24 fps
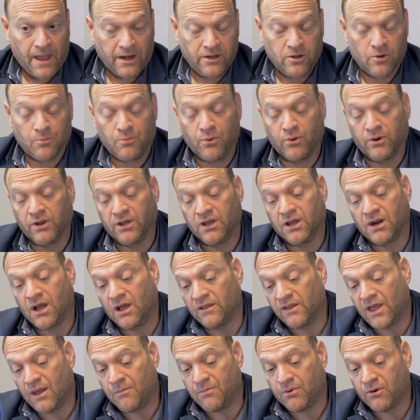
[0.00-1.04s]
and you're putting it
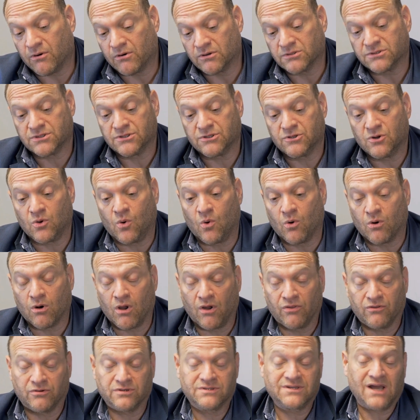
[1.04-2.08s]
on that person
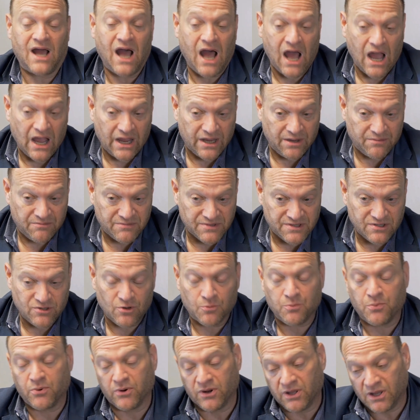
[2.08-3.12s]
or other times
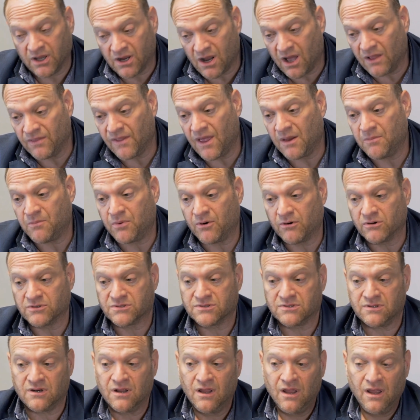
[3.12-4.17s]
and you're putting it on that
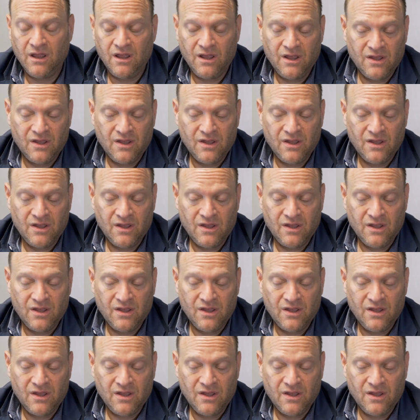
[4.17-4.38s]
person